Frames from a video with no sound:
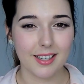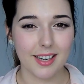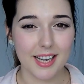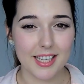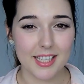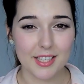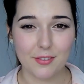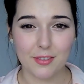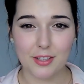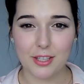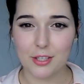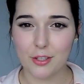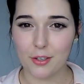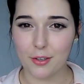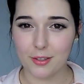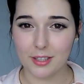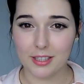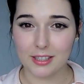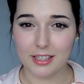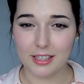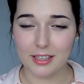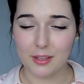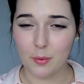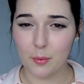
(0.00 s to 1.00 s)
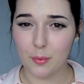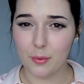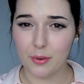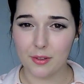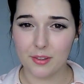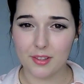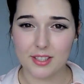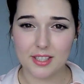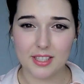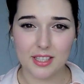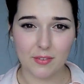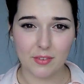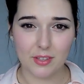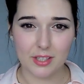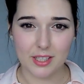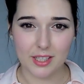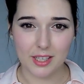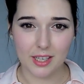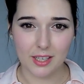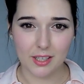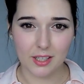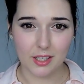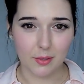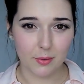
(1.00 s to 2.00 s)
I definitely don't think that they're worth
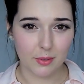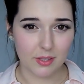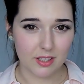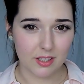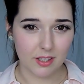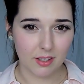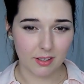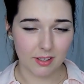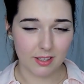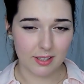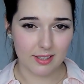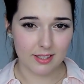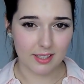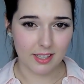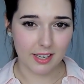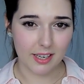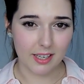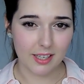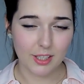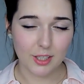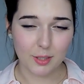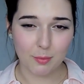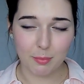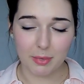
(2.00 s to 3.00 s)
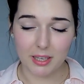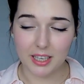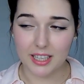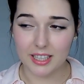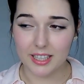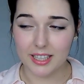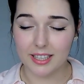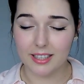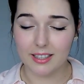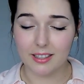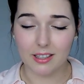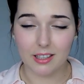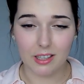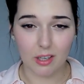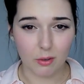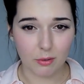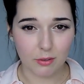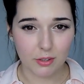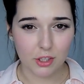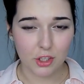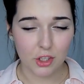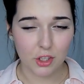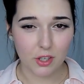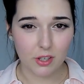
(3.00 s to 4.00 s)
$17 each by a
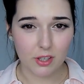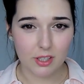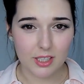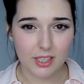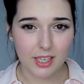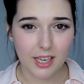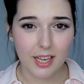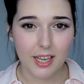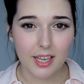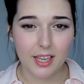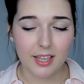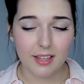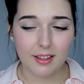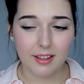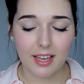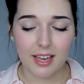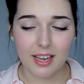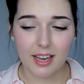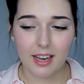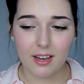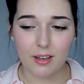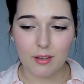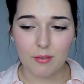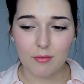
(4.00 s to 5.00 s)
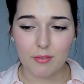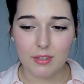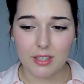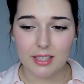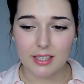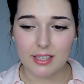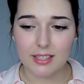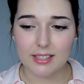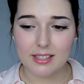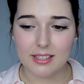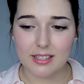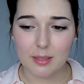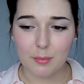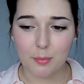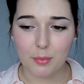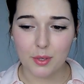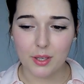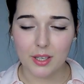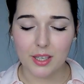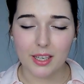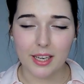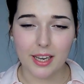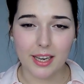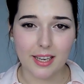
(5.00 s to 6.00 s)
long shot. They are really
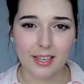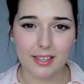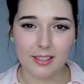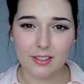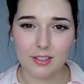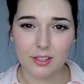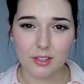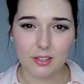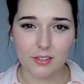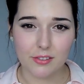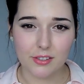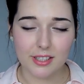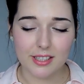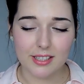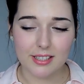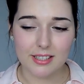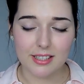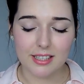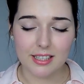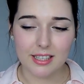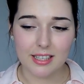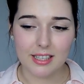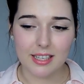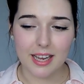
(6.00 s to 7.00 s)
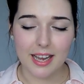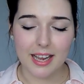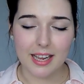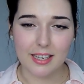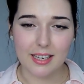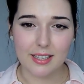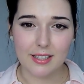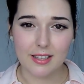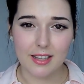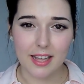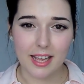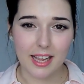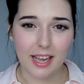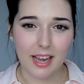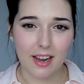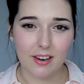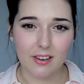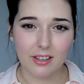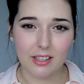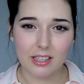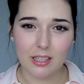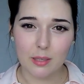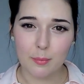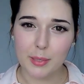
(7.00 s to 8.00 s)
slippery and greasy, and they
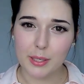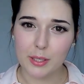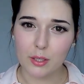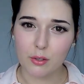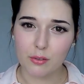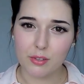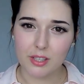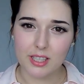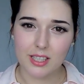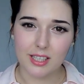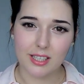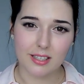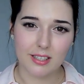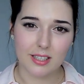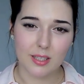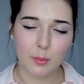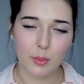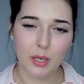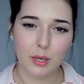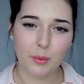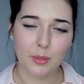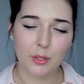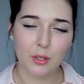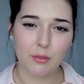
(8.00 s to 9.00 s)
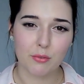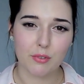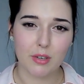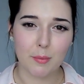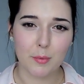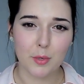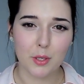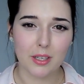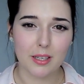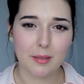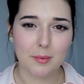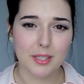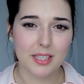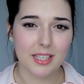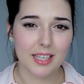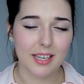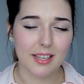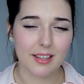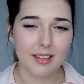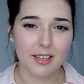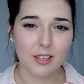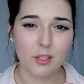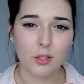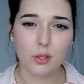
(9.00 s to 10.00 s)
are a little bit gritty as well when you rub your lips
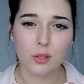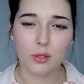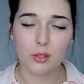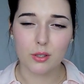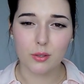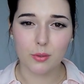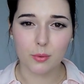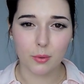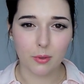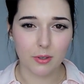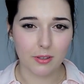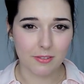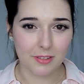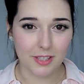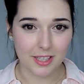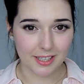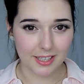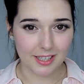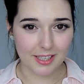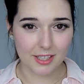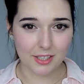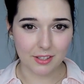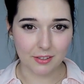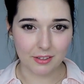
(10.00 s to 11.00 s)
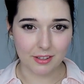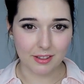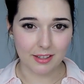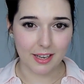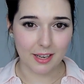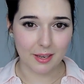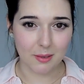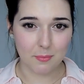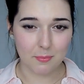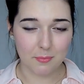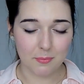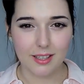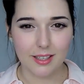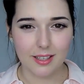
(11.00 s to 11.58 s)
together due to all glitter in there.